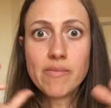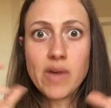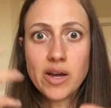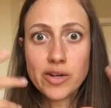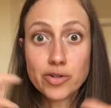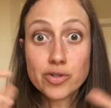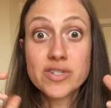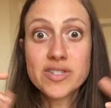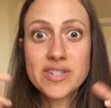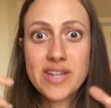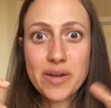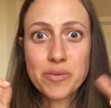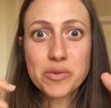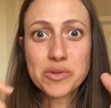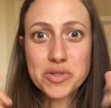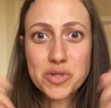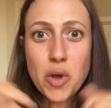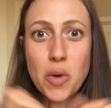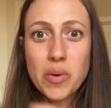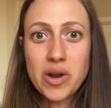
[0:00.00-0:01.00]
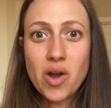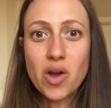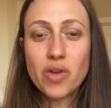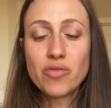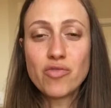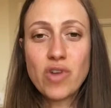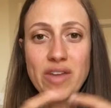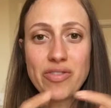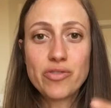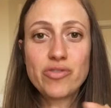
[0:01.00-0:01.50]
understand what's going on
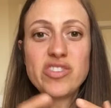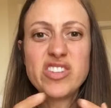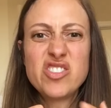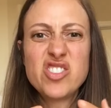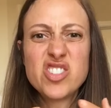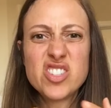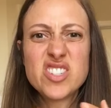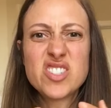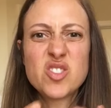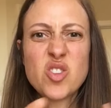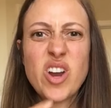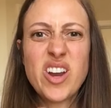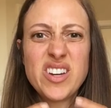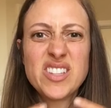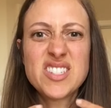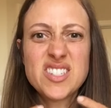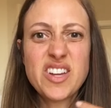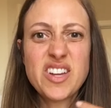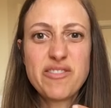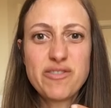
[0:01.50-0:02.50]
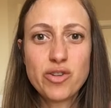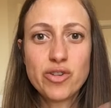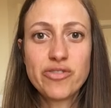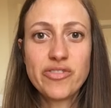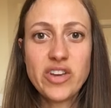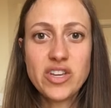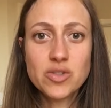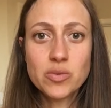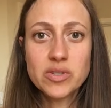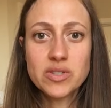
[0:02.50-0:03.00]
rather than just trying to stuff your
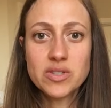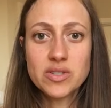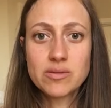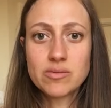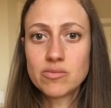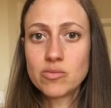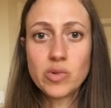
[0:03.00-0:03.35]
face with,